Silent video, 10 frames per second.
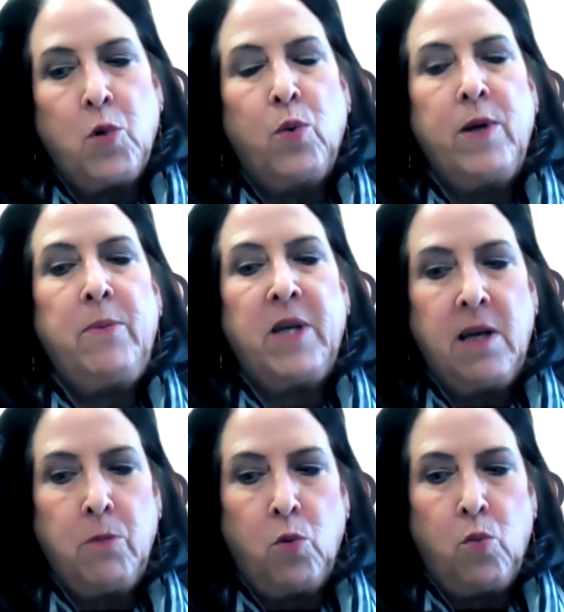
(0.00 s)
we
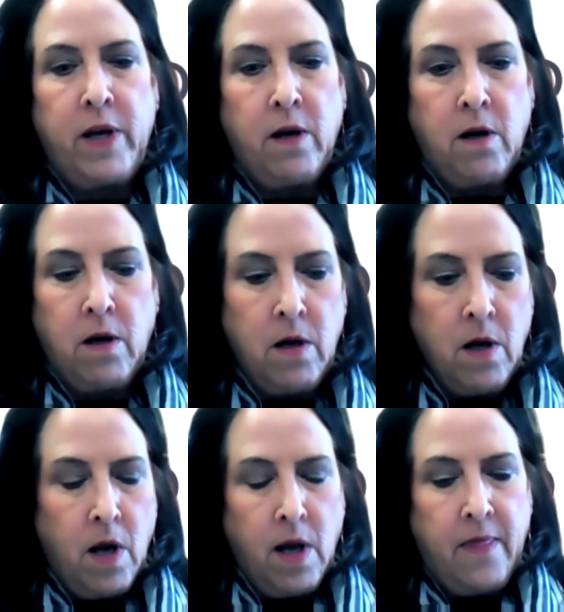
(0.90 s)
became aware
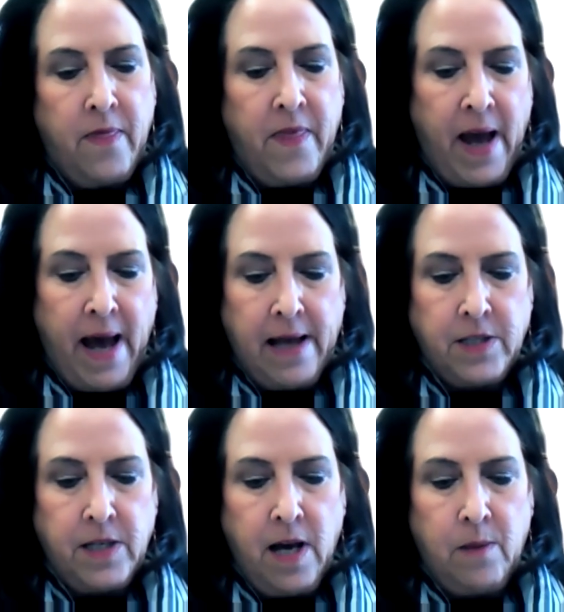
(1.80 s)

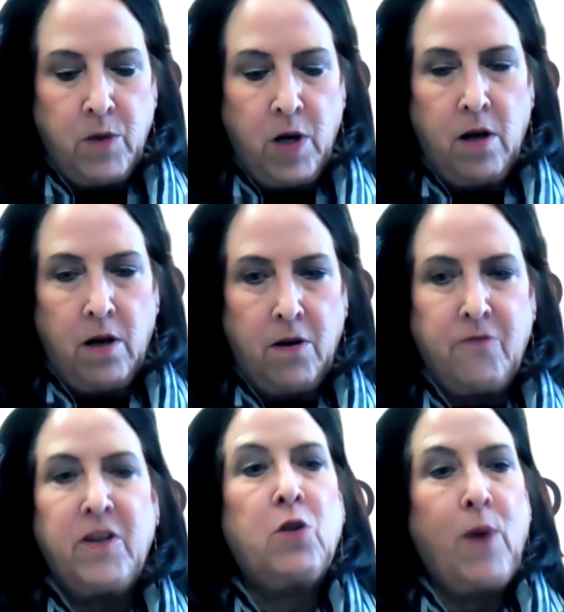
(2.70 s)
that a
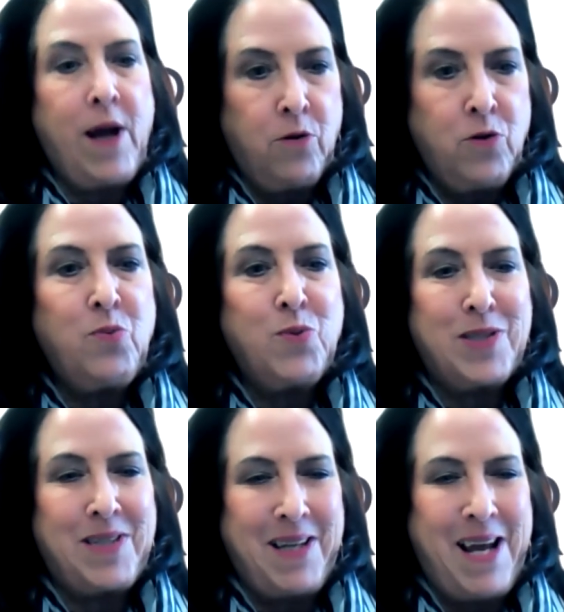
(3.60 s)
fifth round
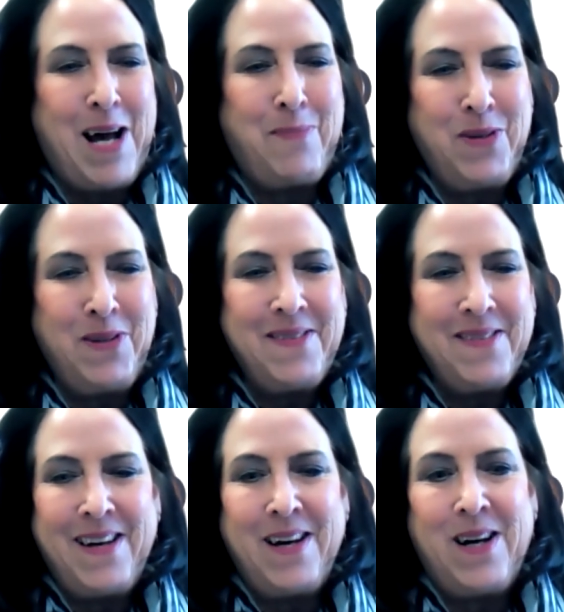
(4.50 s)
was going to happen
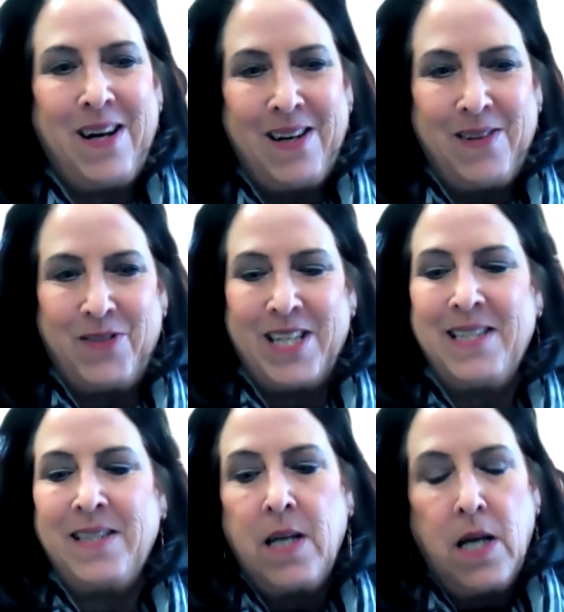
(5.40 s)
of
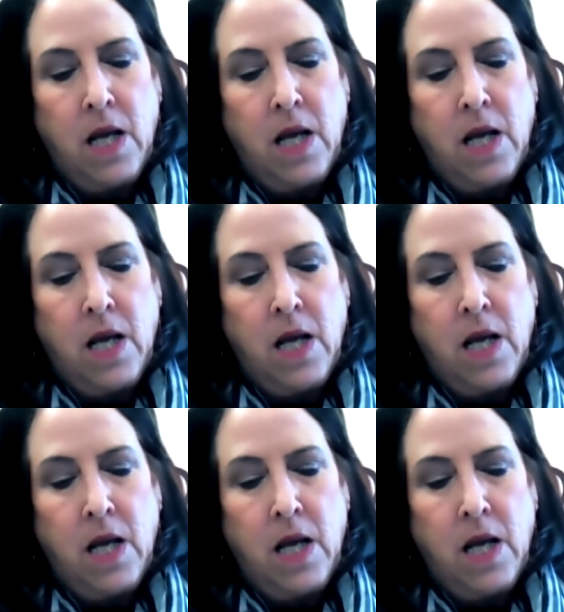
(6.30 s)
this,